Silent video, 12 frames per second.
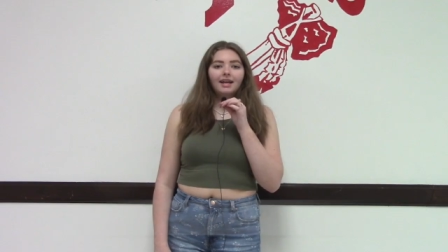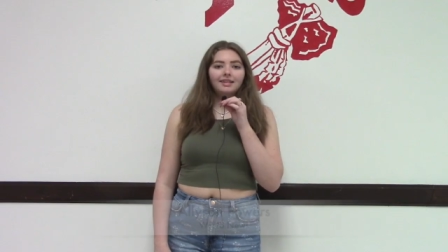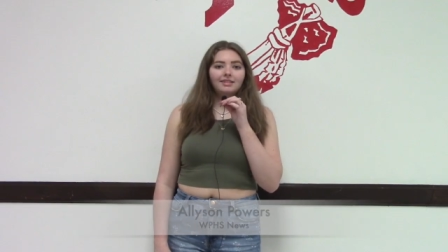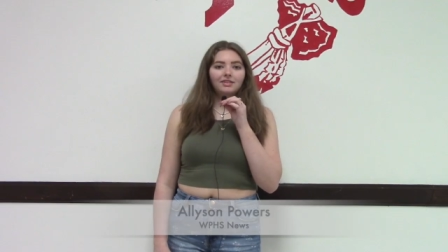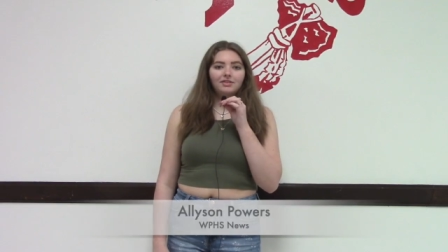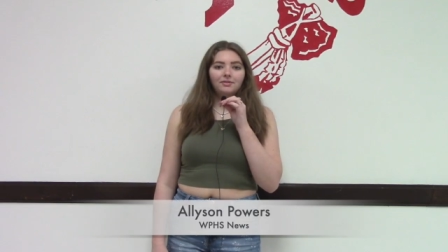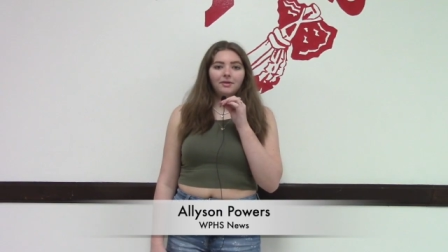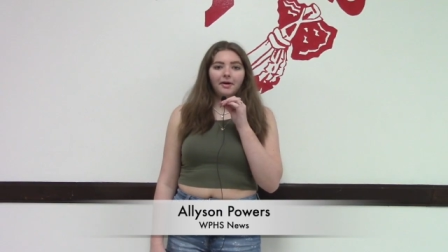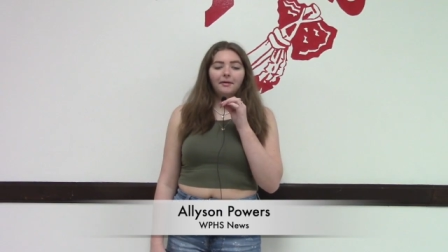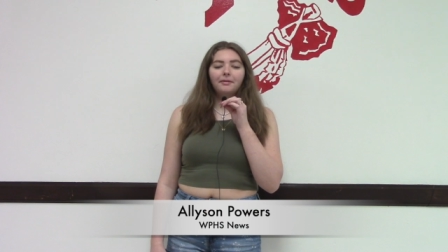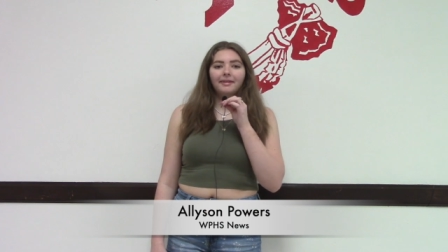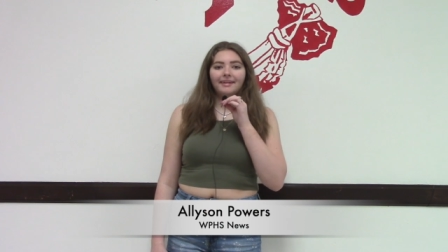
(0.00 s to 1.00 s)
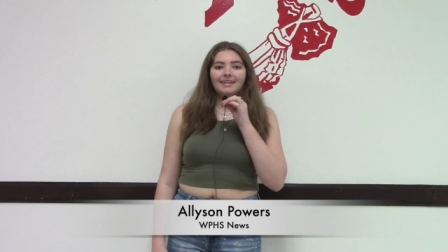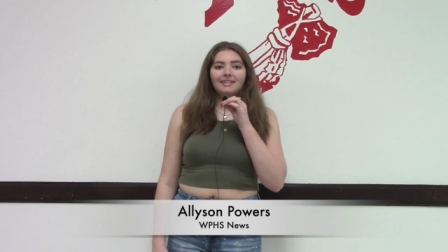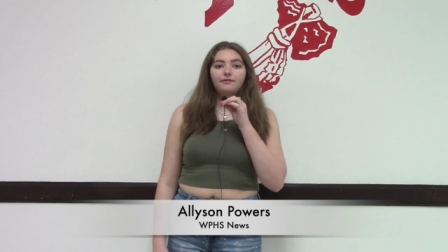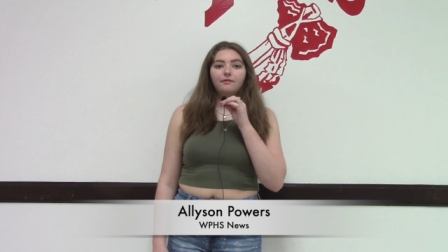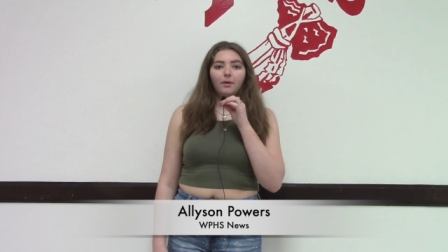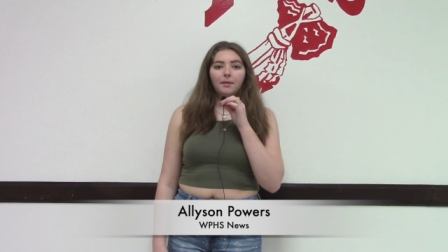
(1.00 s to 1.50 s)
Did you know there
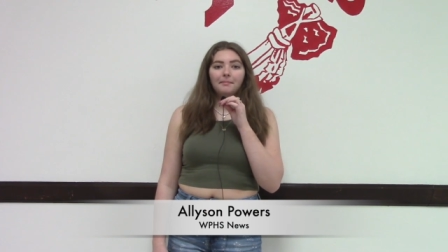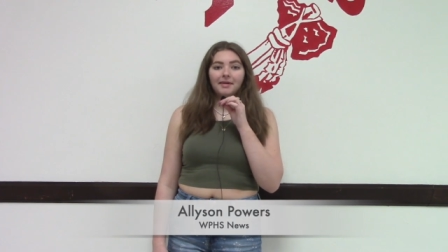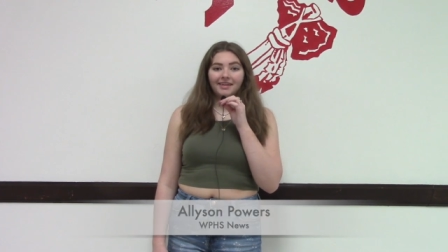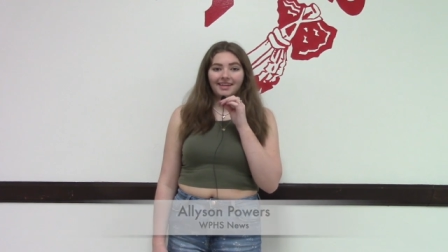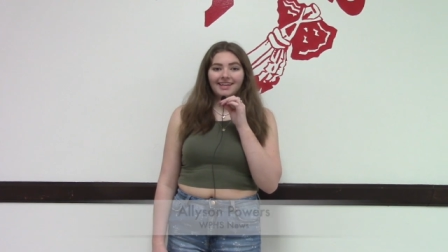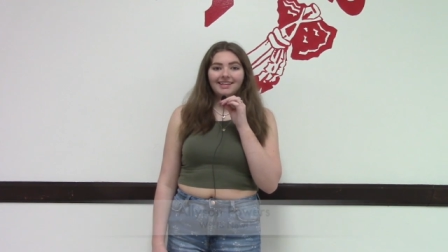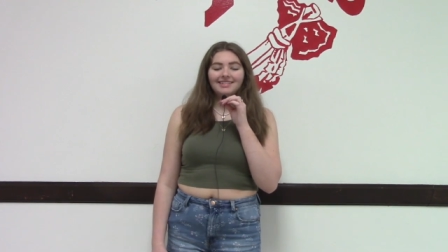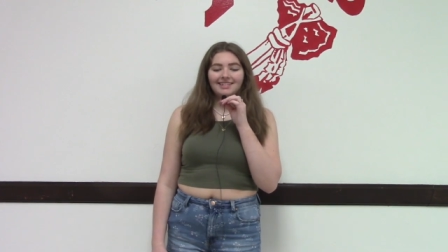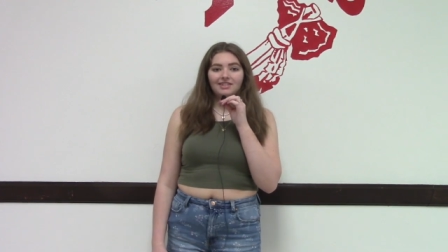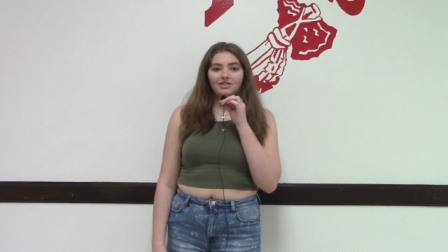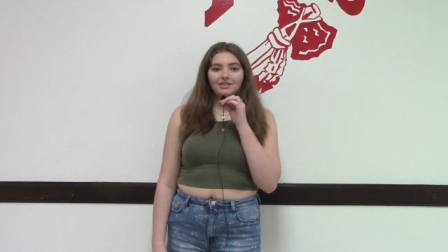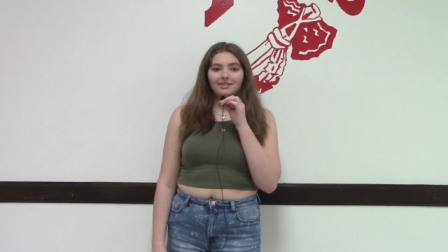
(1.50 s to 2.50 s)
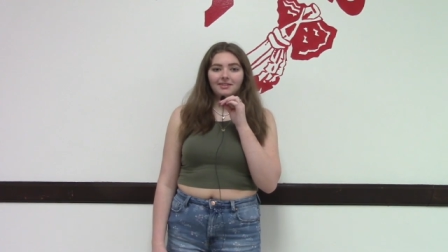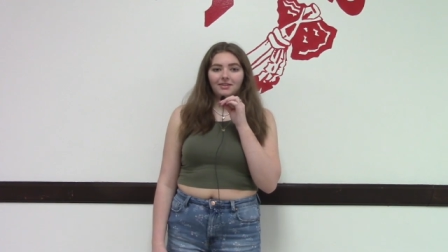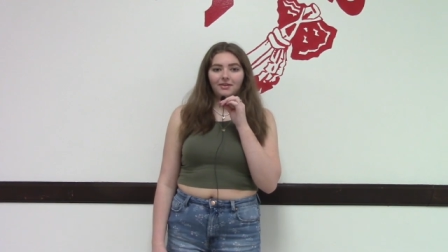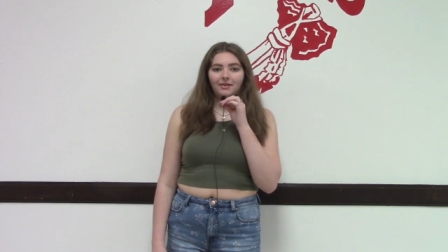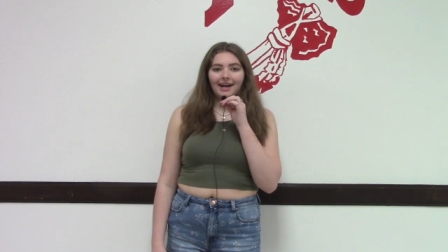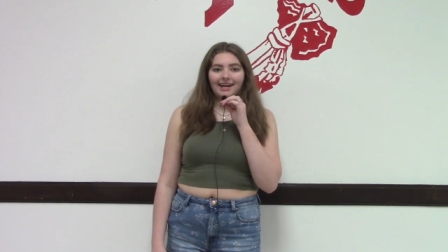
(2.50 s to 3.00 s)
is 4 million teachers in
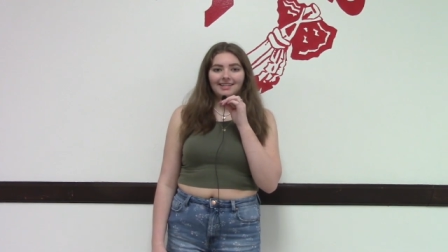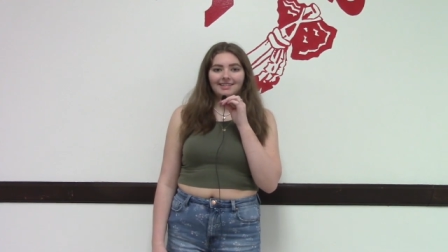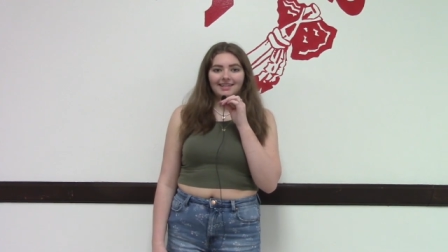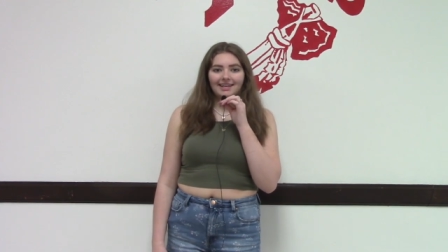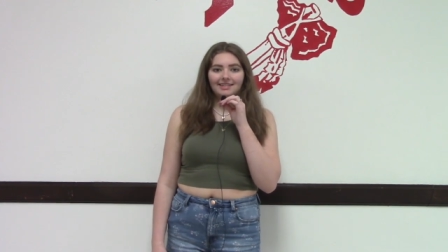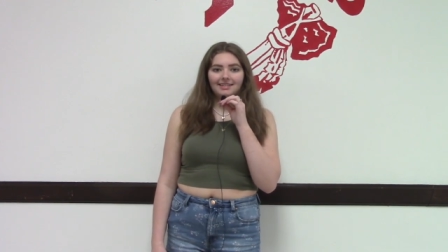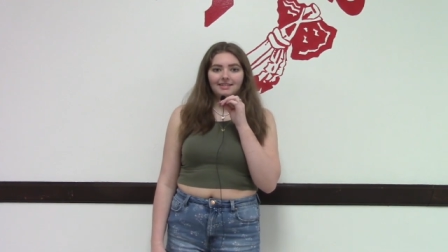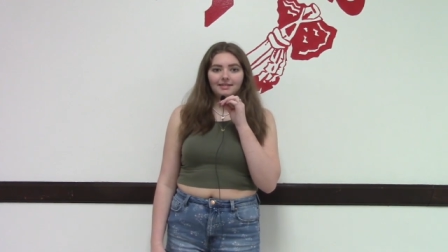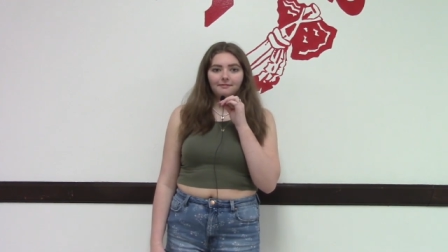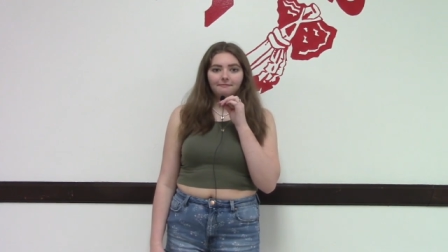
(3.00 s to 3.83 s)
the United States?